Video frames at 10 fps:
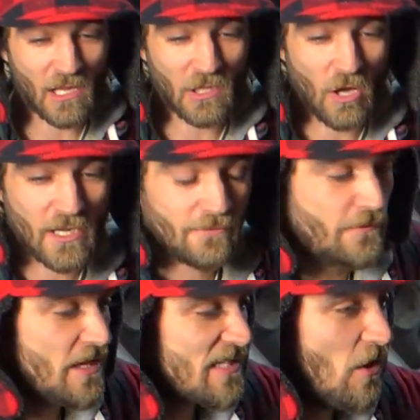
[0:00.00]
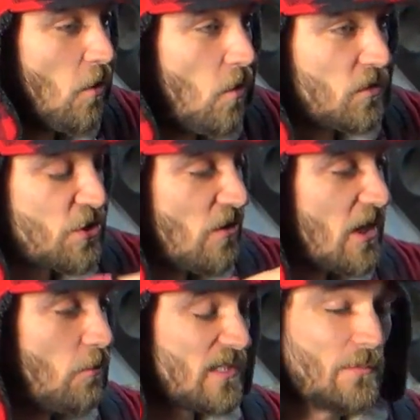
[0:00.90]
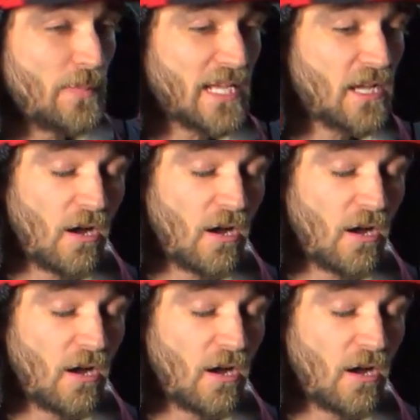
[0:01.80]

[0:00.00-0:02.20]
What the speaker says: a lot of this whole truck was a big